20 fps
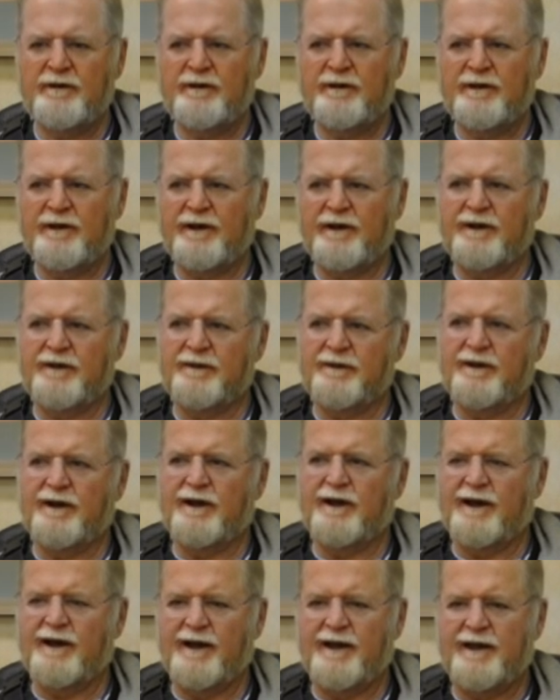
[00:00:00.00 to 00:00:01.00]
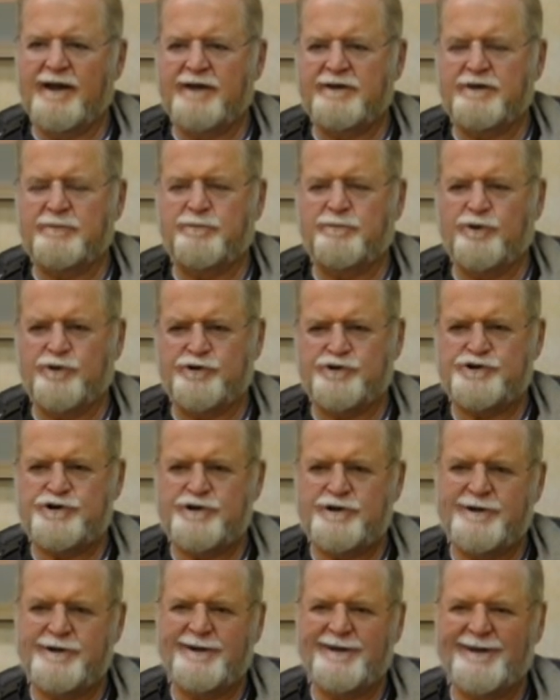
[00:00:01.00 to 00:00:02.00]
I had to push.
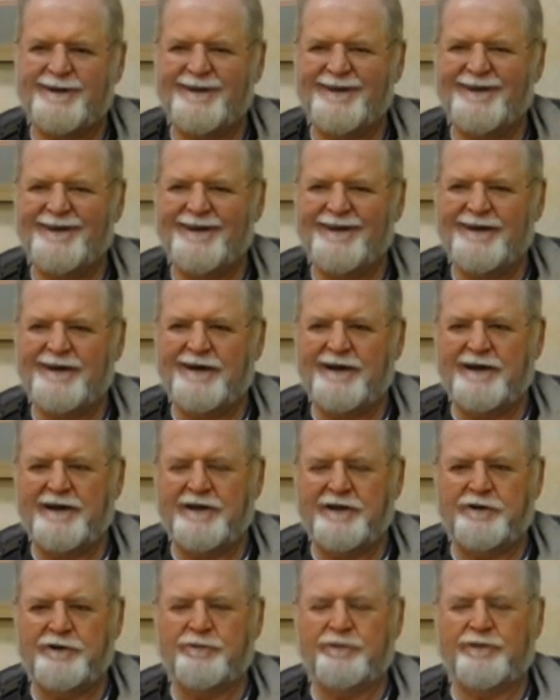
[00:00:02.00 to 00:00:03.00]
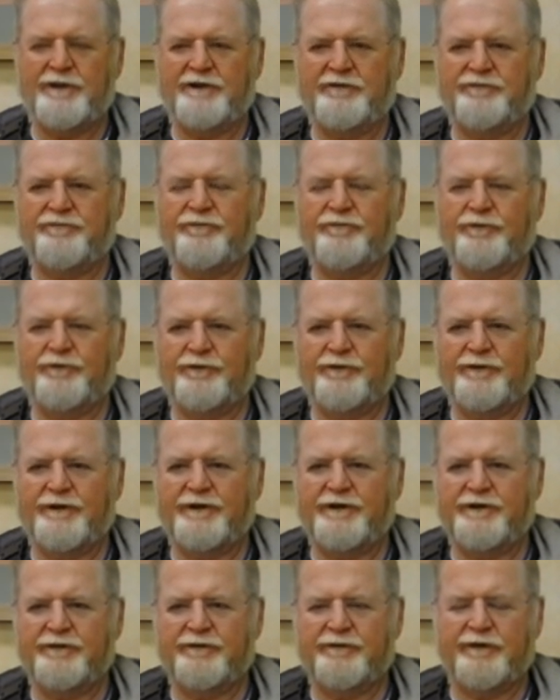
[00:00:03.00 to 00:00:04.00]
I had to write for
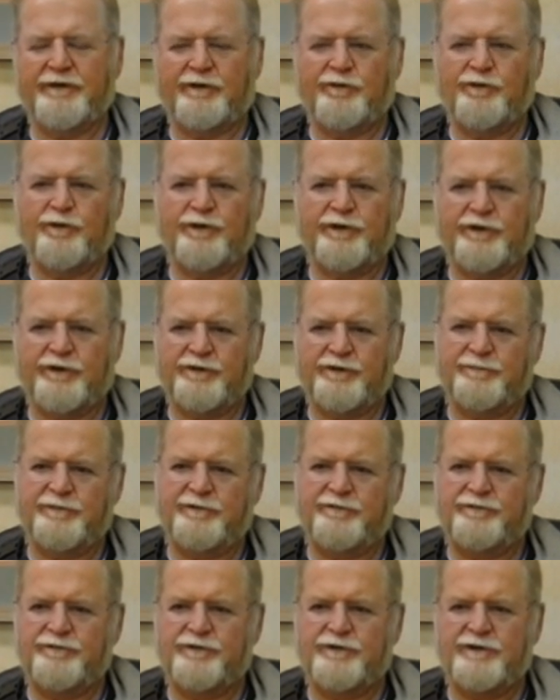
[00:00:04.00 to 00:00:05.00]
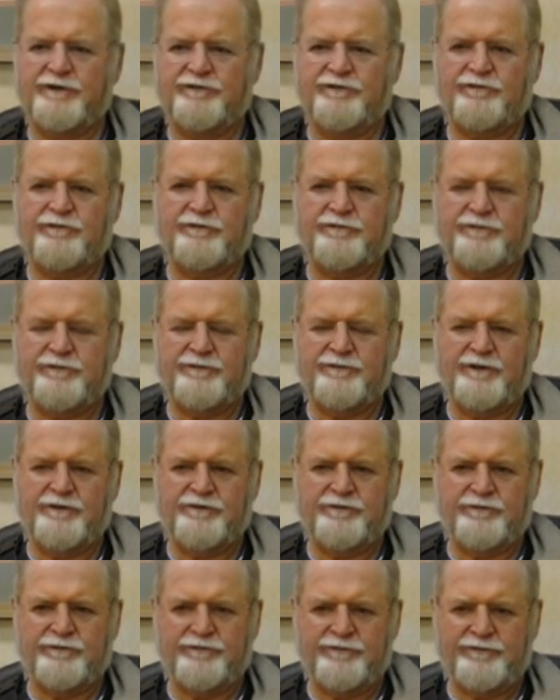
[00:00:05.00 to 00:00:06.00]
a year and a quarter before I sold a
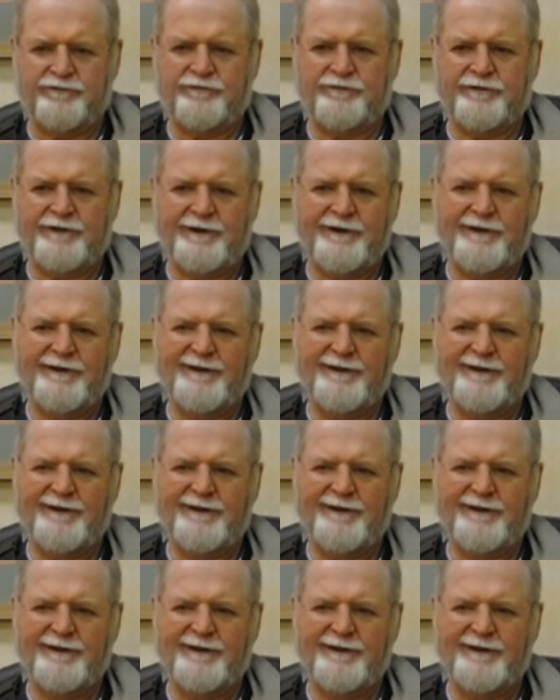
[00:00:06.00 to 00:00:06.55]
short story.